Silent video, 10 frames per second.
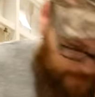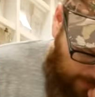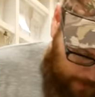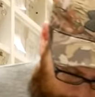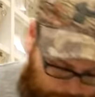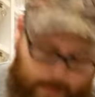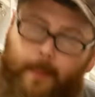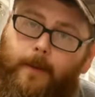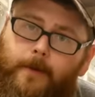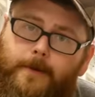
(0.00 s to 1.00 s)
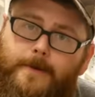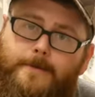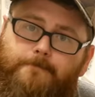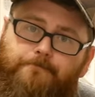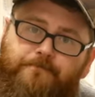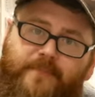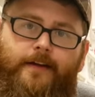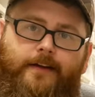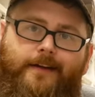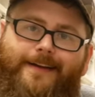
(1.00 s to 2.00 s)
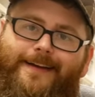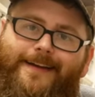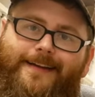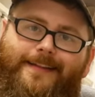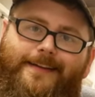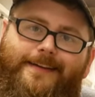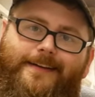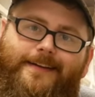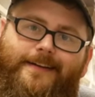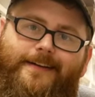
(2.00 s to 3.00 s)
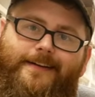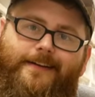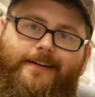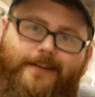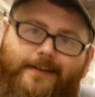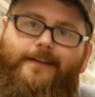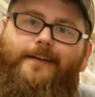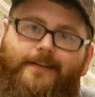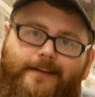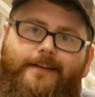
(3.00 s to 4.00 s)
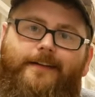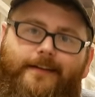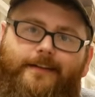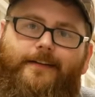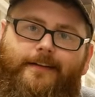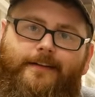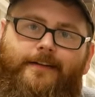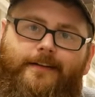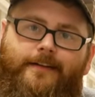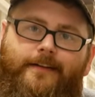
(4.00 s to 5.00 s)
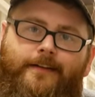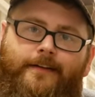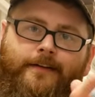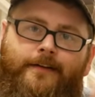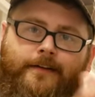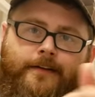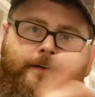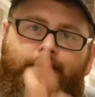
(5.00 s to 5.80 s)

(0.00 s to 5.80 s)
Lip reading: (silent)